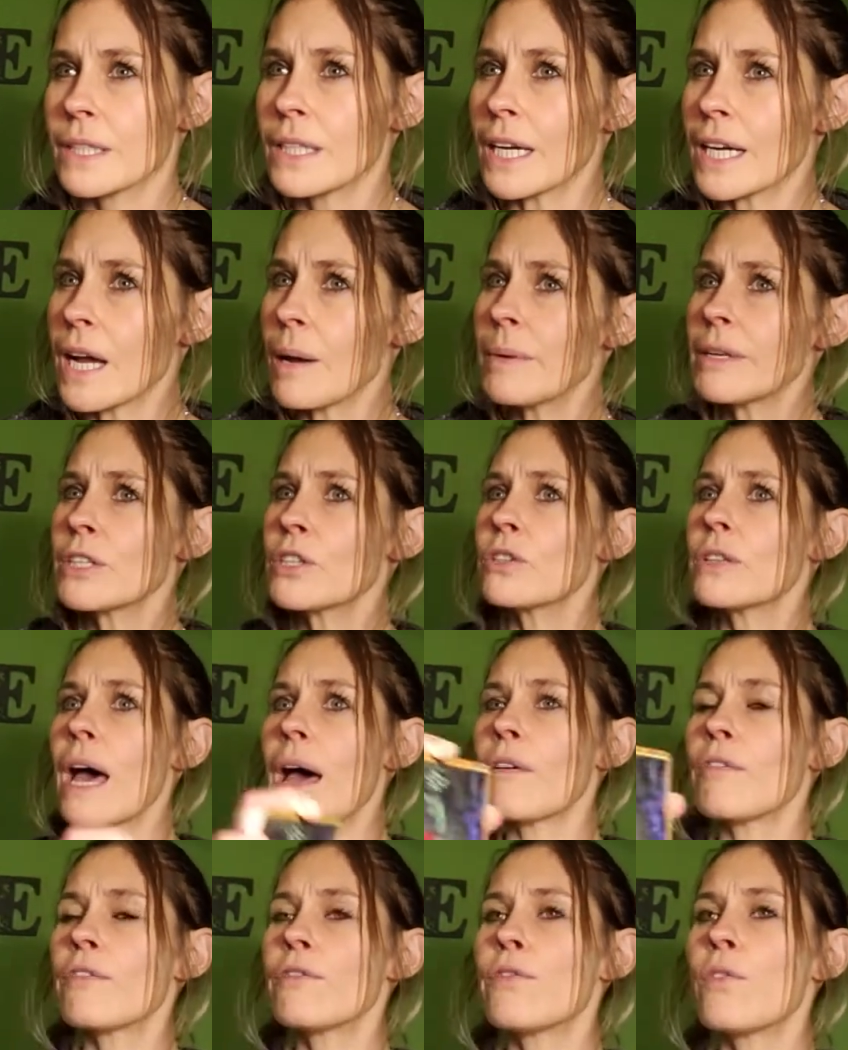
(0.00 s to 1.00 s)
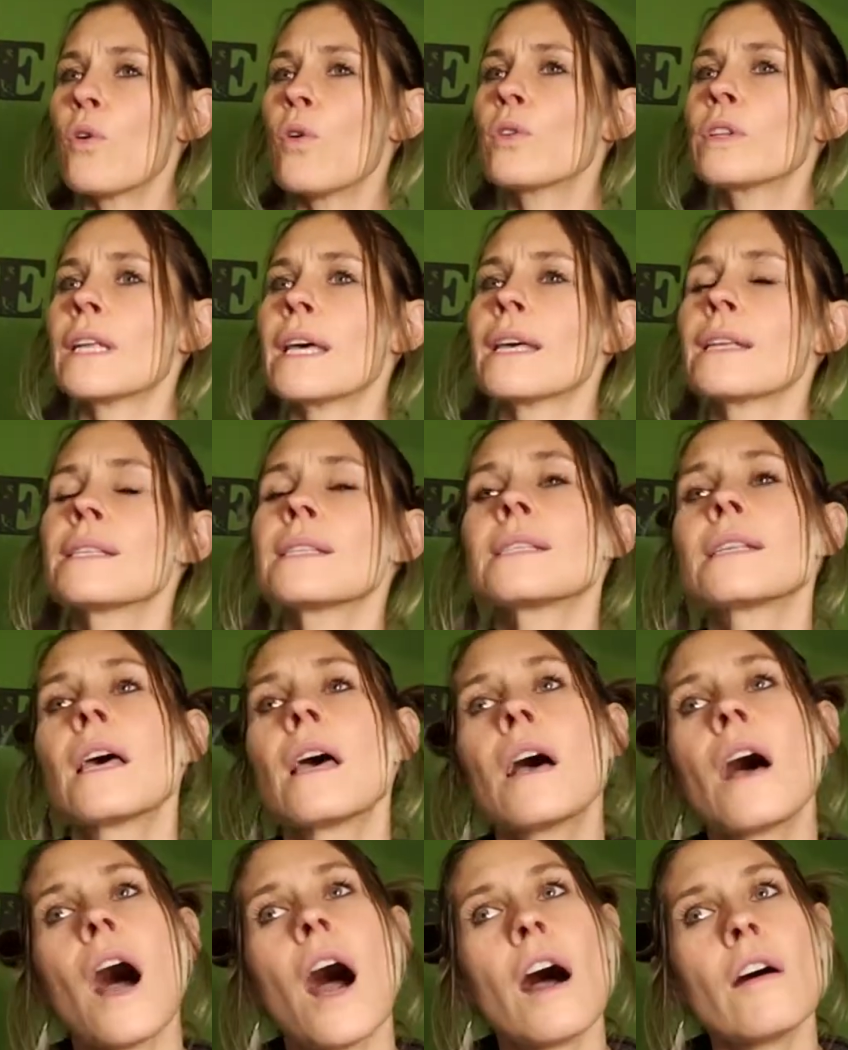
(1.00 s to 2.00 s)
coming to that fullness
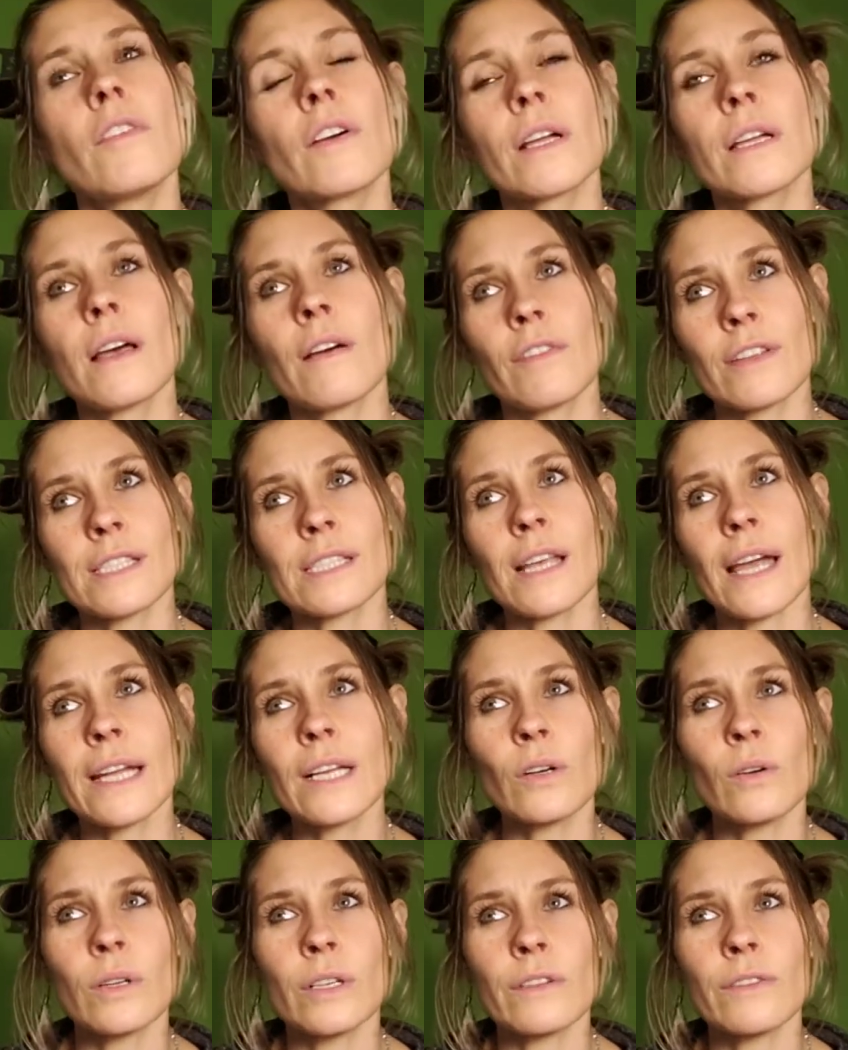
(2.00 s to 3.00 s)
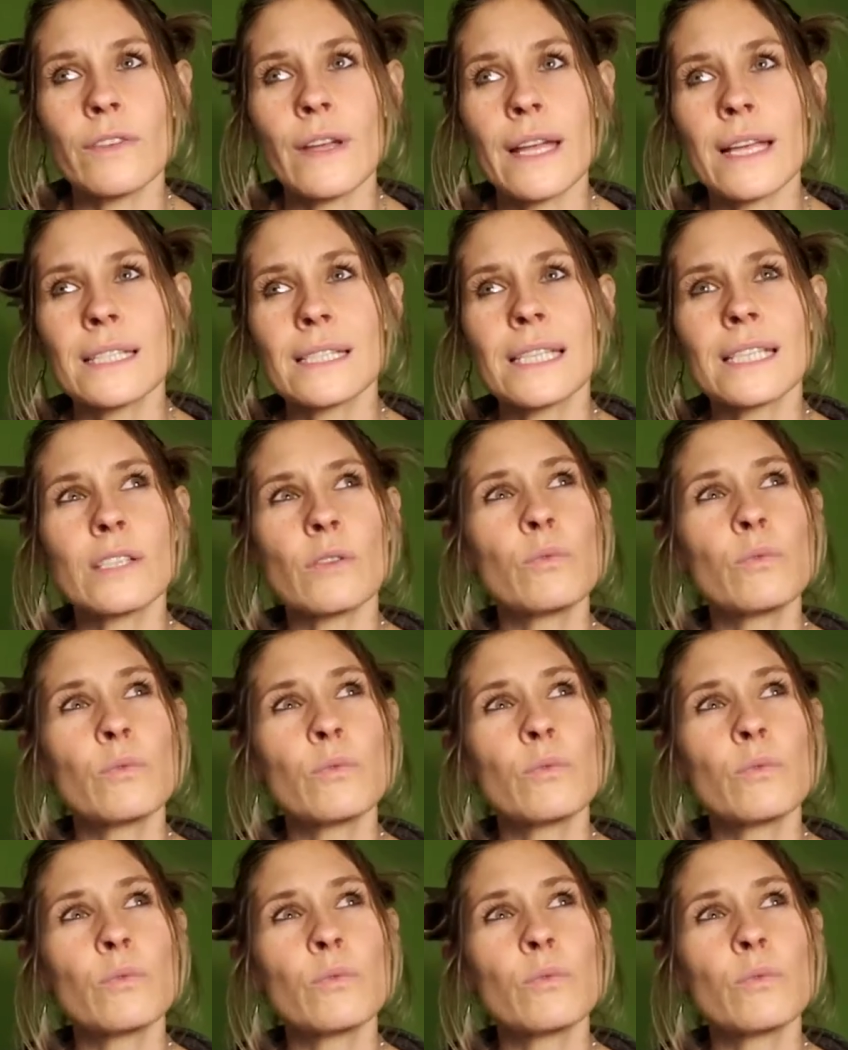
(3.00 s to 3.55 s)
of a cycle and a phase, it's a